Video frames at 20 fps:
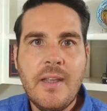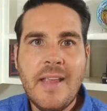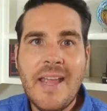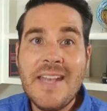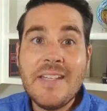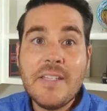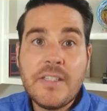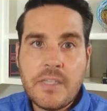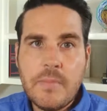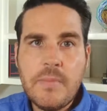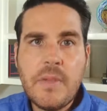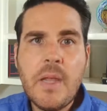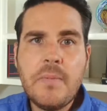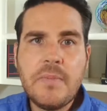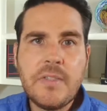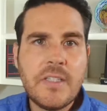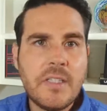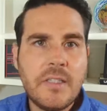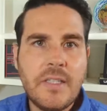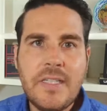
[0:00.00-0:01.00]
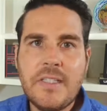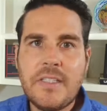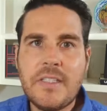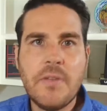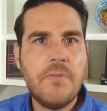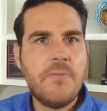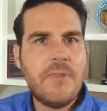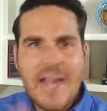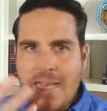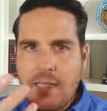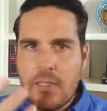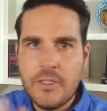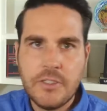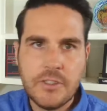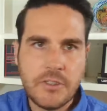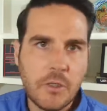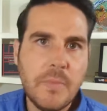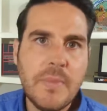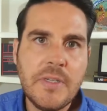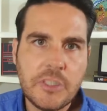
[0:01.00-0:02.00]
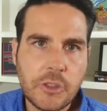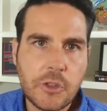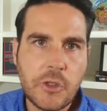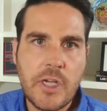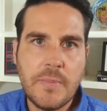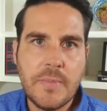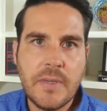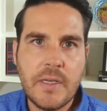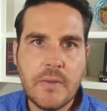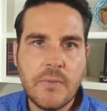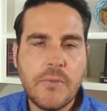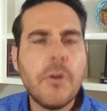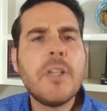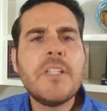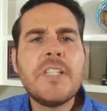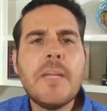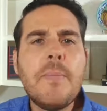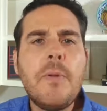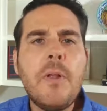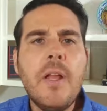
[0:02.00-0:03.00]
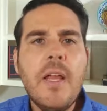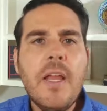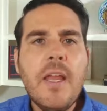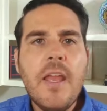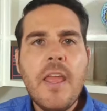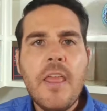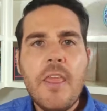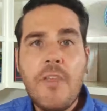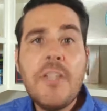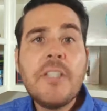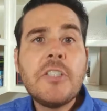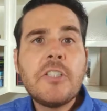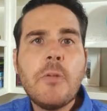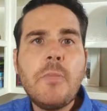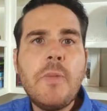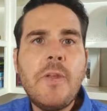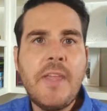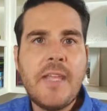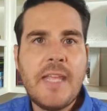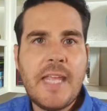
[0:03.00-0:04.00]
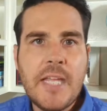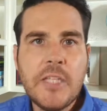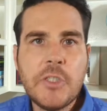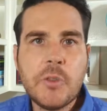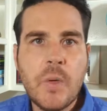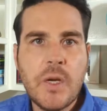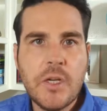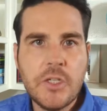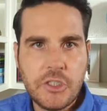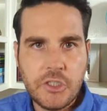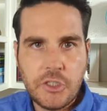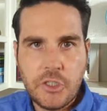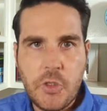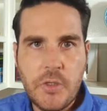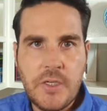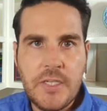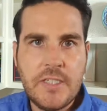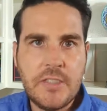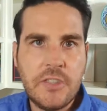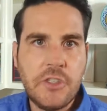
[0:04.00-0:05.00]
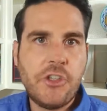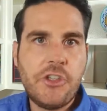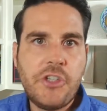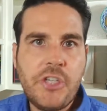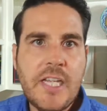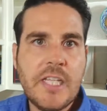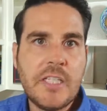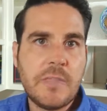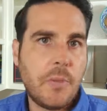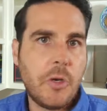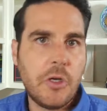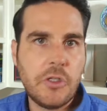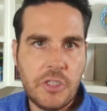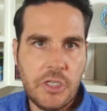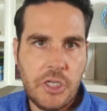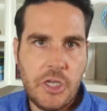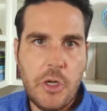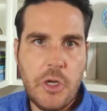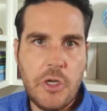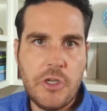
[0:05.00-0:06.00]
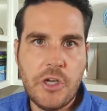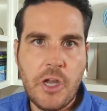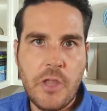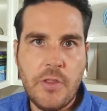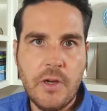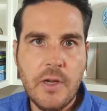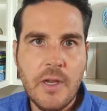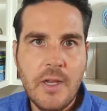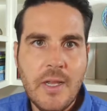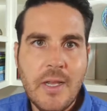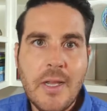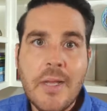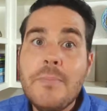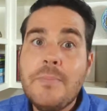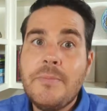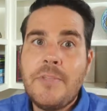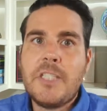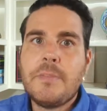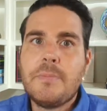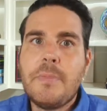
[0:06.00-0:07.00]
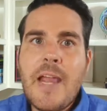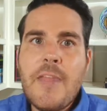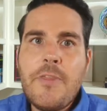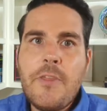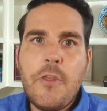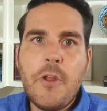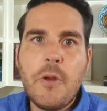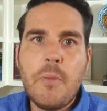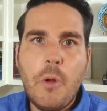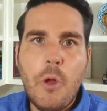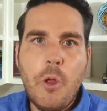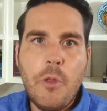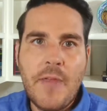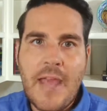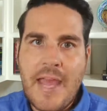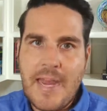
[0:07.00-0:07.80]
and sometimes this leads to violence or mistreatment. For example, this could be the case where Sunnis and Shias persecute each other despite that they're both